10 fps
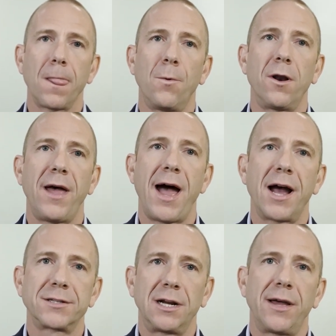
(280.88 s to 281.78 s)
One of the
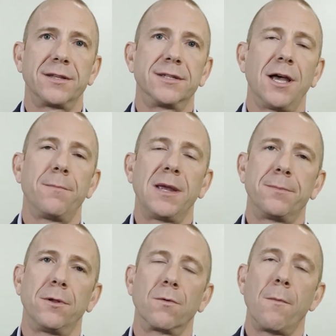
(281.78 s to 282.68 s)
hacks that I like to tell
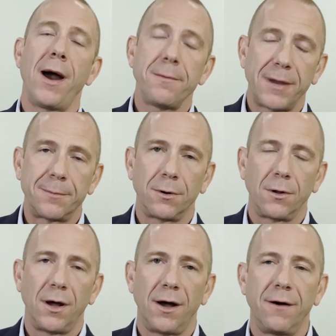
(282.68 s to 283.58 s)
people or remind
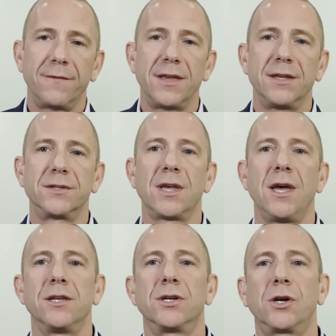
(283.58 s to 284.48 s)
people of is
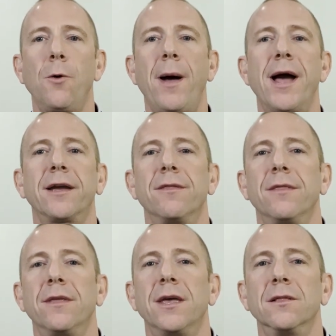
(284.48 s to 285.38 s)
to go back
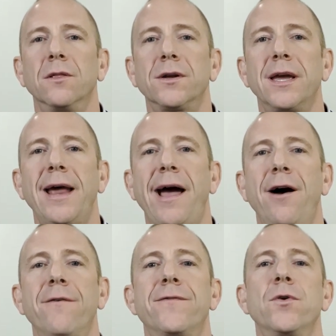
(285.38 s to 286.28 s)
and look at
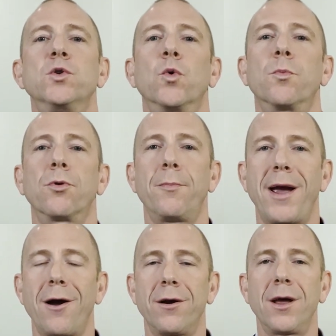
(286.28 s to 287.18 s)
how foods were
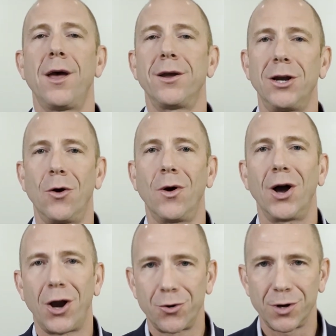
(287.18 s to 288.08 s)
prepared,
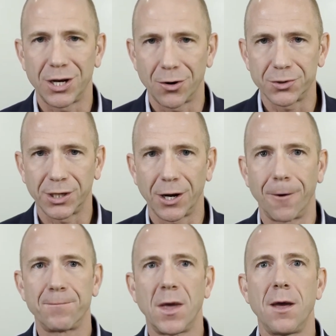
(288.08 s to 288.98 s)
100 years
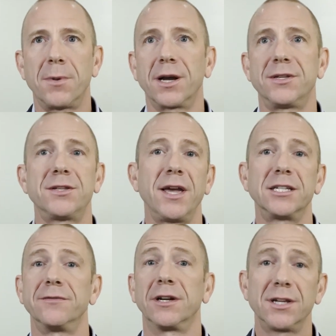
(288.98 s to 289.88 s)
ago, because these things
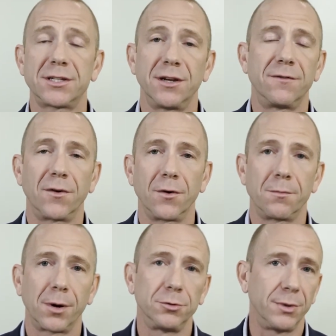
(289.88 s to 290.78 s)
have existed for
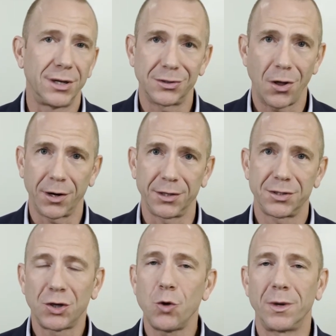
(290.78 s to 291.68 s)
probably as long as
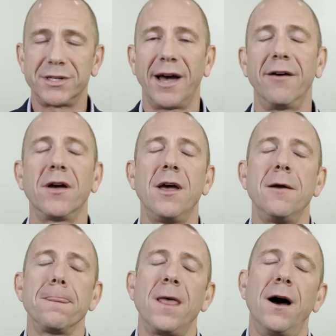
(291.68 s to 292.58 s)
humans have.
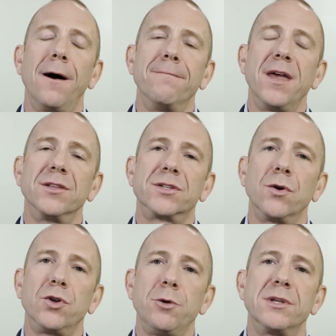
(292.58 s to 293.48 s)
And so
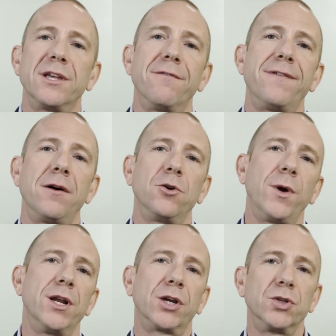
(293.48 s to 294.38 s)
humans have found a
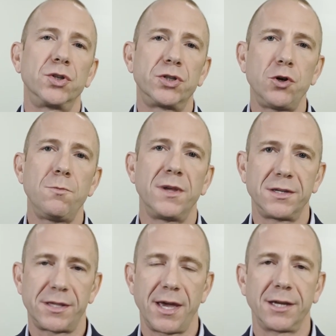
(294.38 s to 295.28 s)
way to consume these
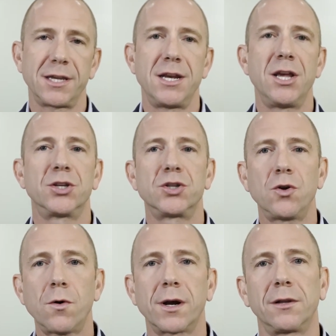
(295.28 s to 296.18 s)
things. And
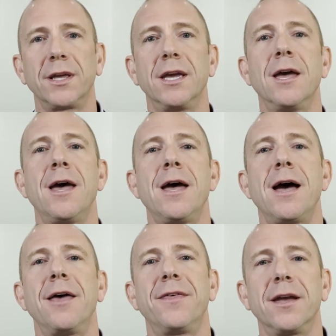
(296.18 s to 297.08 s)
historically,
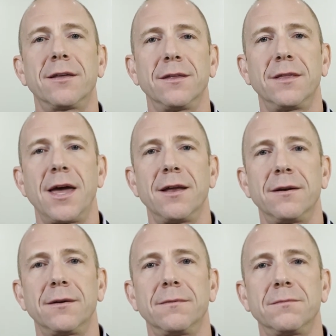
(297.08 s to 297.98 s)
I think that
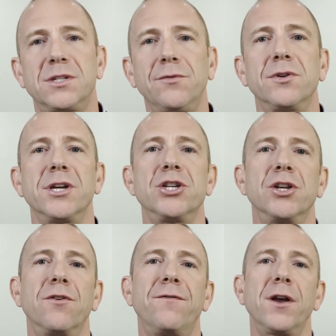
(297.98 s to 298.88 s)

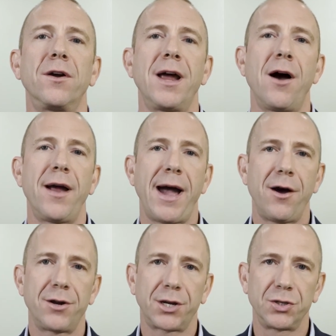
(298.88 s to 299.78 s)
civilizations figured out how
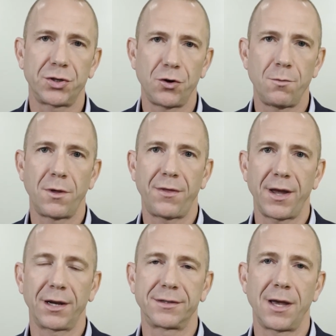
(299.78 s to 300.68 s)
to consume the
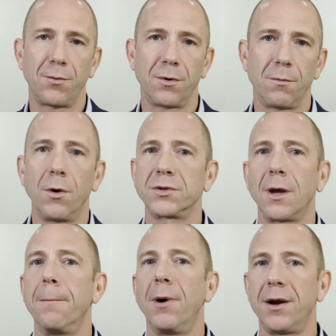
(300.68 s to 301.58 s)
things that were most
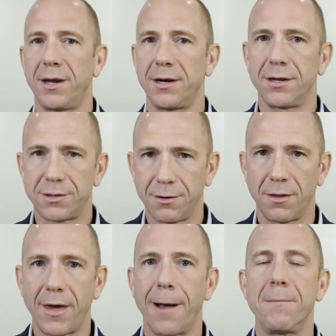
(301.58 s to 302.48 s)
abundant to
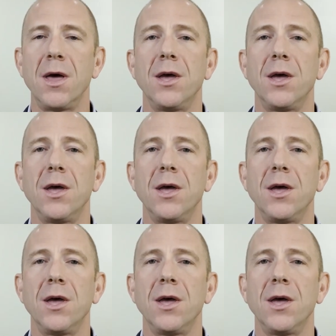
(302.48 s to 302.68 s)
them.